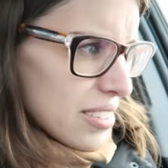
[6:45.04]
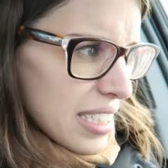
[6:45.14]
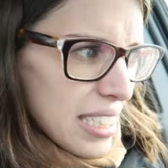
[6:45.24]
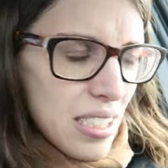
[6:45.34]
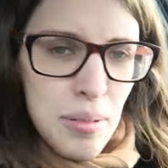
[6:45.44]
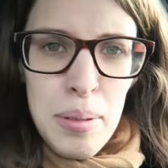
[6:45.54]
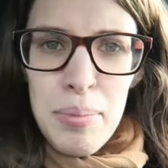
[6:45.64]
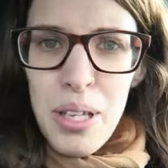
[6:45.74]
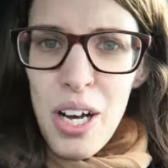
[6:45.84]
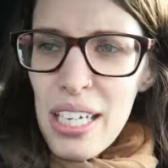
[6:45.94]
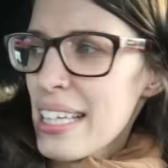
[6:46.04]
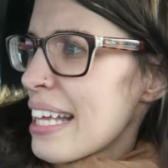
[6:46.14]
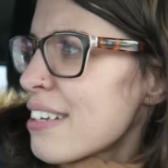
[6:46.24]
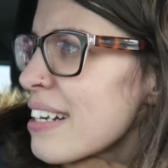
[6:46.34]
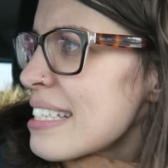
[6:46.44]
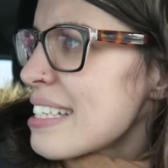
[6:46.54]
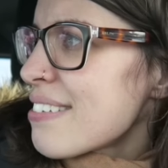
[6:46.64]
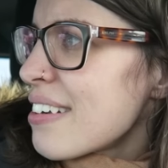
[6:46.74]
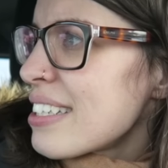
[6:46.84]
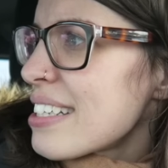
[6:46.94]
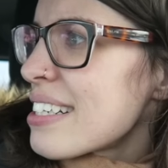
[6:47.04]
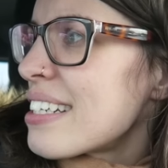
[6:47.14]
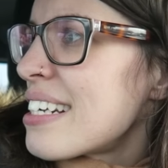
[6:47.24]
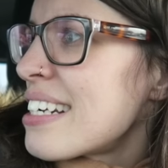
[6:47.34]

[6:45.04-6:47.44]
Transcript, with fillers: Great, there's people honking like crazy around here.